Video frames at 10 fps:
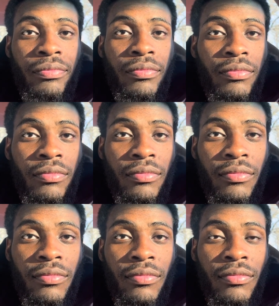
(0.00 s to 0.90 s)

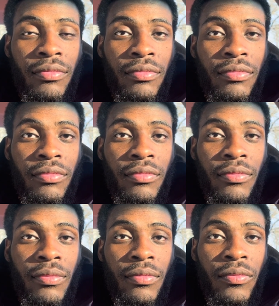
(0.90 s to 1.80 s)

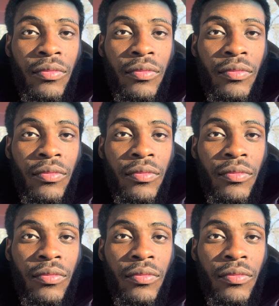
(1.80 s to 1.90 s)
Nothing is said.